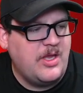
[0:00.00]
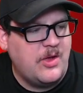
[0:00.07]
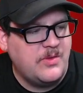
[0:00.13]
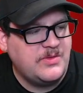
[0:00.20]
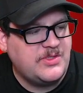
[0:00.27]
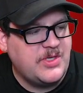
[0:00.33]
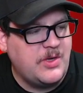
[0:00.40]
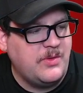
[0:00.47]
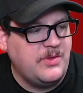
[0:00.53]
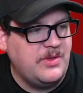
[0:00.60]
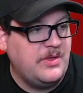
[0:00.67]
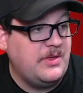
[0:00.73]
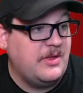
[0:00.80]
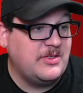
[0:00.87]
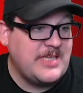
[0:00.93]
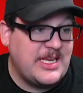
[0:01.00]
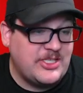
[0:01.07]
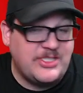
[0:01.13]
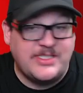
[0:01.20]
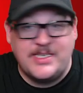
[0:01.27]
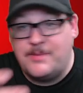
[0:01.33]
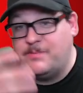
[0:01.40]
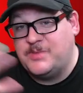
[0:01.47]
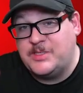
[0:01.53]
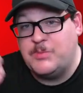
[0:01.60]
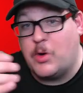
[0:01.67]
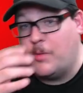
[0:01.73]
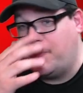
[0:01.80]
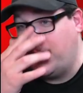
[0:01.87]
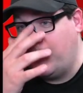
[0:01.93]
So there's actually some
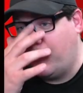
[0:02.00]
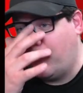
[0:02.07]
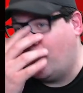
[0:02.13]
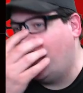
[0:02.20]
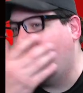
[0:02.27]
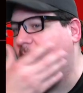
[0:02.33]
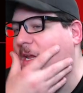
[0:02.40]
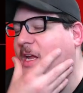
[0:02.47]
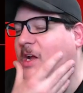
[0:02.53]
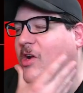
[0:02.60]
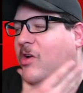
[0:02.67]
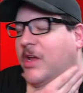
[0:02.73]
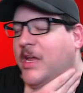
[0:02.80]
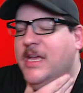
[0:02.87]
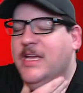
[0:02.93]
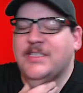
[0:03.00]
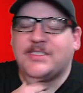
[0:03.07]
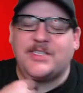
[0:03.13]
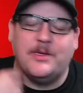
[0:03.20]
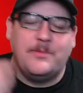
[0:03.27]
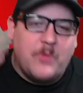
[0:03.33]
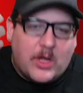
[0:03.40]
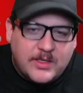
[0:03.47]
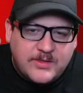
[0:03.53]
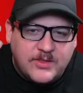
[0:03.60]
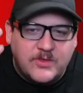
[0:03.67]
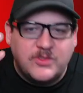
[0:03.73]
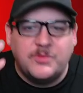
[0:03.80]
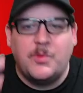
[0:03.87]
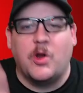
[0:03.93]
smart people on here, some not
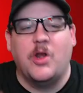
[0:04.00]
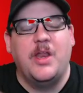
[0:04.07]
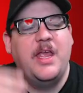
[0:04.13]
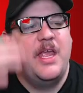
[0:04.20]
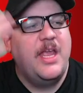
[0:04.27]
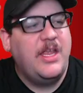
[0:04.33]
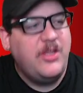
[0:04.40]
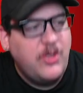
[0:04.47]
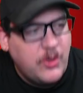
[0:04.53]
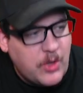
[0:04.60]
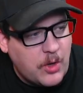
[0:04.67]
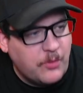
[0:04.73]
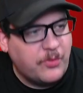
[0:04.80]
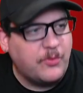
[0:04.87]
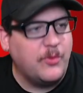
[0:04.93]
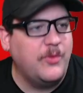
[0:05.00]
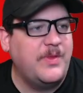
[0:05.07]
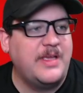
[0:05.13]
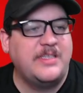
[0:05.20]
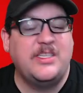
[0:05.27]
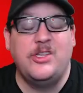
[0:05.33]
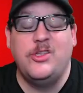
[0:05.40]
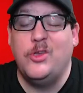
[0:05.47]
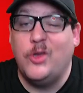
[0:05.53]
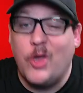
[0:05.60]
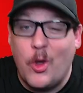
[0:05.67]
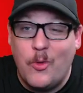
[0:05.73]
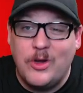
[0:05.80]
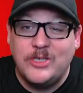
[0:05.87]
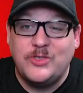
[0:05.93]
so smart. You go through this and you
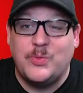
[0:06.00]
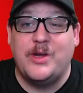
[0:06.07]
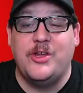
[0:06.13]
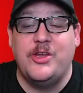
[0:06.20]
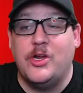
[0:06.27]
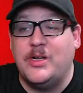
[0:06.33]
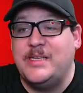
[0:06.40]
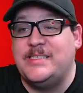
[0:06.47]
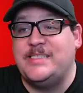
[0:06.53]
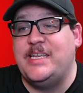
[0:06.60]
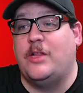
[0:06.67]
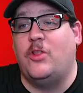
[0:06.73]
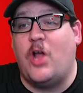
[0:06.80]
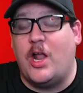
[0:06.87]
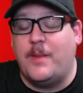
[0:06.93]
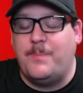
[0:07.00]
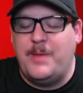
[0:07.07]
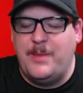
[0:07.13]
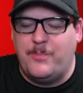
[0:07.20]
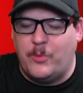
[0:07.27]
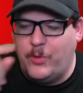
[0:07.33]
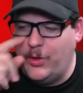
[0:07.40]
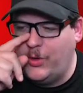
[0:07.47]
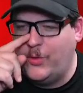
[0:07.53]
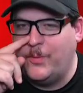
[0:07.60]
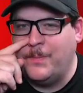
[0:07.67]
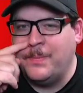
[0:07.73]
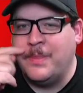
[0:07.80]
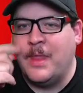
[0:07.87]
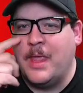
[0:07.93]
go on Twitter, you're going to see a lot of people who
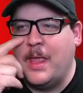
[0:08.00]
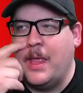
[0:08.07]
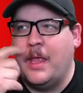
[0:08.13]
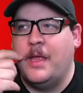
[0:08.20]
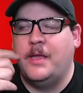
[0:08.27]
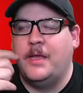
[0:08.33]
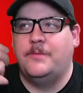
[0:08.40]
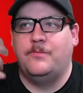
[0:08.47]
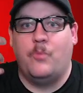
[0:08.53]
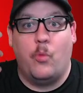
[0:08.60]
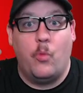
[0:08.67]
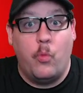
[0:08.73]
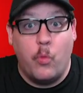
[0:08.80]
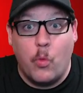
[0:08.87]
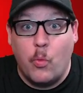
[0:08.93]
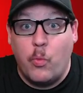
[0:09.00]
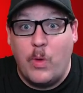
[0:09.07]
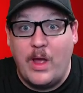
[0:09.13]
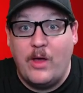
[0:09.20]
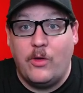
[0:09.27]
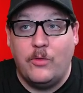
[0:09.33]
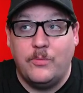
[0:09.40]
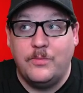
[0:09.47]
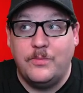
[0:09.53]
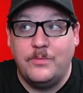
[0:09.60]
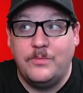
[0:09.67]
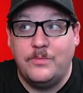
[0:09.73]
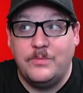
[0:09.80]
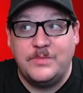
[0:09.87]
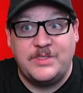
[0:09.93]
will
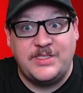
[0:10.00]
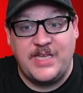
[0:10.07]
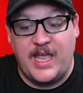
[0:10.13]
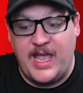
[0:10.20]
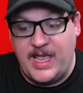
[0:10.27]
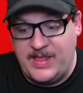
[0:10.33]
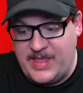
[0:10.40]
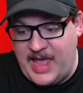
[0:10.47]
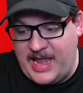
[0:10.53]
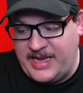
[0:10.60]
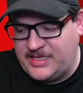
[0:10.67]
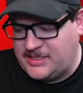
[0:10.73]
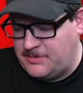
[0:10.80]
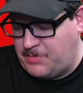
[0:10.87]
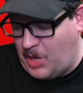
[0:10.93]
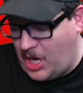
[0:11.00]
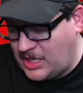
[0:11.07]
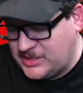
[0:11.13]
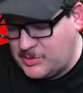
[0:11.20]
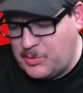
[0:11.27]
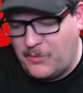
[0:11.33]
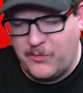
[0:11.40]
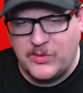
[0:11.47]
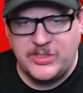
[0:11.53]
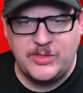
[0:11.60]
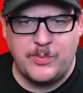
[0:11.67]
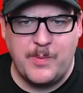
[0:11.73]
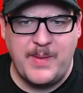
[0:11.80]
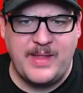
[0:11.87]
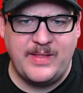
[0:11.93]
say that it's impossible for
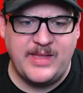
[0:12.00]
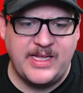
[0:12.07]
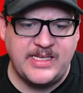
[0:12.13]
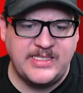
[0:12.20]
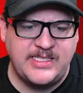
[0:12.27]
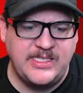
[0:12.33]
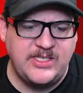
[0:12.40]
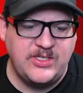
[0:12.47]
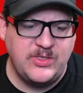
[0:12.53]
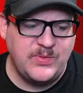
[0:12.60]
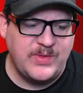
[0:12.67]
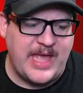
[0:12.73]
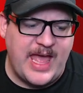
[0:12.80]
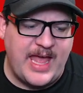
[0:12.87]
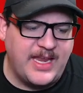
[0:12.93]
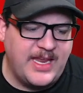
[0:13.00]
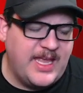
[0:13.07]
Superman Legacy to do that.